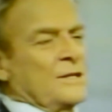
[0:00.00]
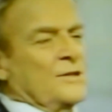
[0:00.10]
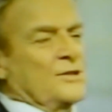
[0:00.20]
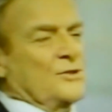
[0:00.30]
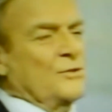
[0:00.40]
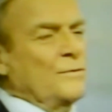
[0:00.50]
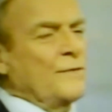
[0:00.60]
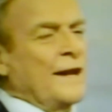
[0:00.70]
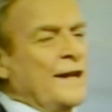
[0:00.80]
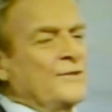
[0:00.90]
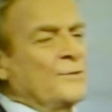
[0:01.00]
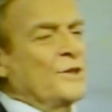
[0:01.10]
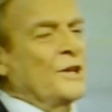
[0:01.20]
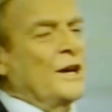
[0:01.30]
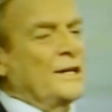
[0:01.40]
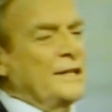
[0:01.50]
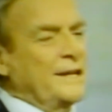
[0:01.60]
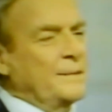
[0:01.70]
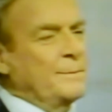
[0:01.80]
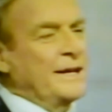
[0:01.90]
this new flight is within our
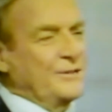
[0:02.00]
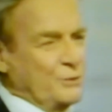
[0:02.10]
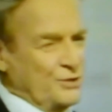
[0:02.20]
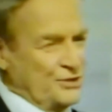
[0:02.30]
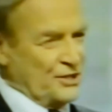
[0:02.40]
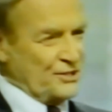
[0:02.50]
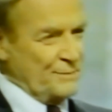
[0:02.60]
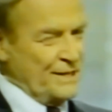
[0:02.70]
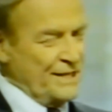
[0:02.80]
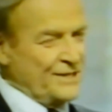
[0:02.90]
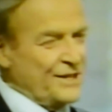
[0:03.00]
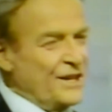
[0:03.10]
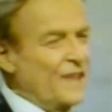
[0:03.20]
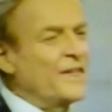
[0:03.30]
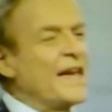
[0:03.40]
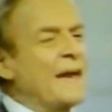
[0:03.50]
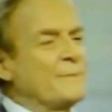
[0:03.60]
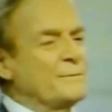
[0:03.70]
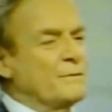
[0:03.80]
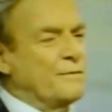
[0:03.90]
database, which just means nothing
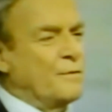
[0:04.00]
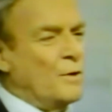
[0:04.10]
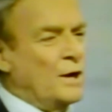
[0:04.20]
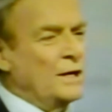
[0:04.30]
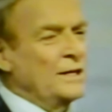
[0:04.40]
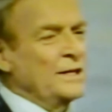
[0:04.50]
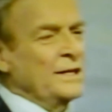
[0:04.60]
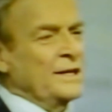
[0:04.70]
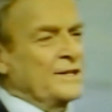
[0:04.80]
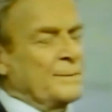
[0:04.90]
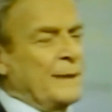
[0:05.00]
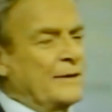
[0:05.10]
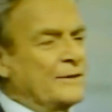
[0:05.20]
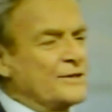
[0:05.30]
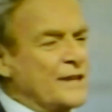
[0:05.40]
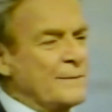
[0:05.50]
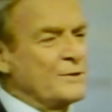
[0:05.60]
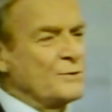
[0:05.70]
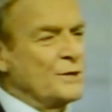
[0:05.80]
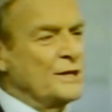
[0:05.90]
happened before. It's about the same
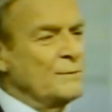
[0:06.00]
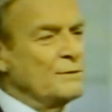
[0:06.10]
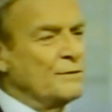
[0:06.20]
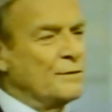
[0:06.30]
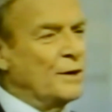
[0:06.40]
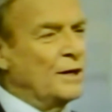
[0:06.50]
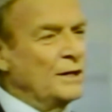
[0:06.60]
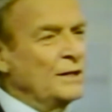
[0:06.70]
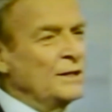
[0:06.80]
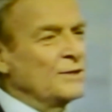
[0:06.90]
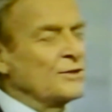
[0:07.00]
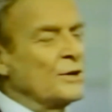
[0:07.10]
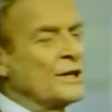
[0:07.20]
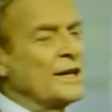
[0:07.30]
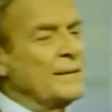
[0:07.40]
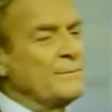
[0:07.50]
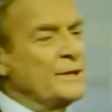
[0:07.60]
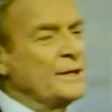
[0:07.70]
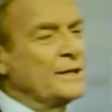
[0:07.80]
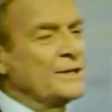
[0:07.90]
as we did before, so it can't
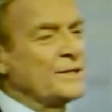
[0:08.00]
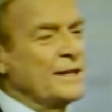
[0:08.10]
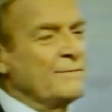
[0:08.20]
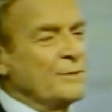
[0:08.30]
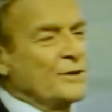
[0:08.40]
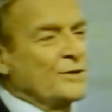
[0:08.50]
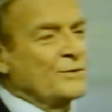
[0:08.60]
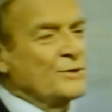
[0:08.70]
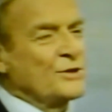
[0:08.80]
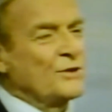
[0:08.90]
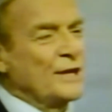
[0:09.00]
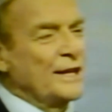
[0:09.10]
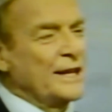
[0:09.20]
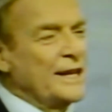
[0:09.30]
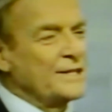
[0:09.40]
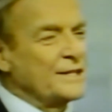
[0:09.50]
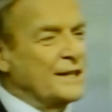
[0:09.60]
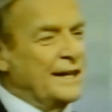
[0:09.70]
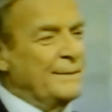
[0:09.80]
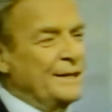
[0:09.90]
be unsafe because it was okay last
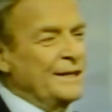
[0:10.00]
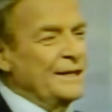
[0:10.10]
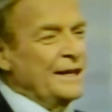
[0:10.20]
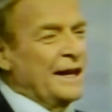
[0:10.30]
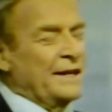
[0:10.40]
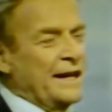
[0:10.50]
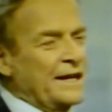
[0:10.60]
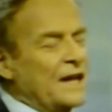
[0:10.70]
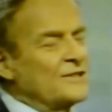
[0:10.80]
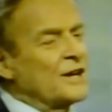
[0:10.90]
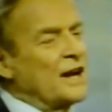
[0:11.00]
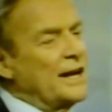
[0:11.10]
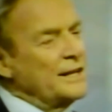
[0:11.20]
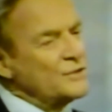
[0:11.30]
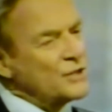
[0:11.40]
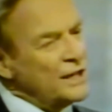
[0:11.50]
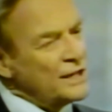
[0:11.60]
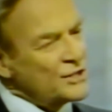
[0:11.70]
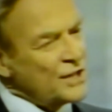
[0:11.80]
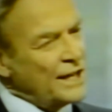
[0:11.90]
time. And that is a kind of
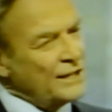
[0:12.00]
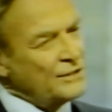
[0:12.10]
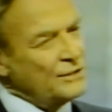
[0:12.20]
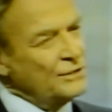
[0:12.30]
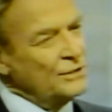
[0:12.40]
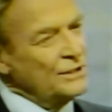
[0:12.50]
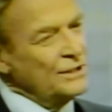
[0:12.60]
childish attitude